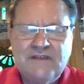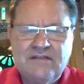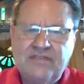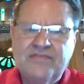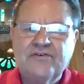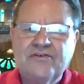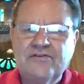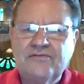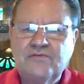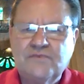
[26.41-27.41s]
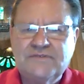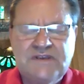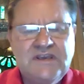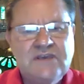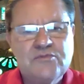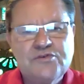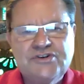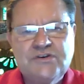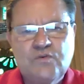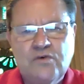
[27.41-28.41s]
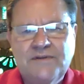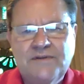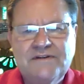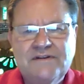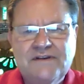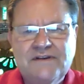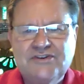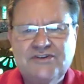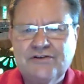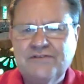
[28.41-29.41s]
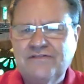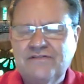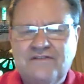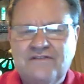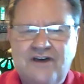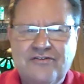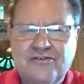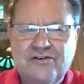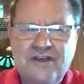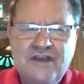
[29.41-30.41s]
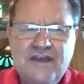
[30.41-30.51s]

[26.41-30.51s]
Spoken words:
The third was the hemorrhaging woman and Jairus' daughter.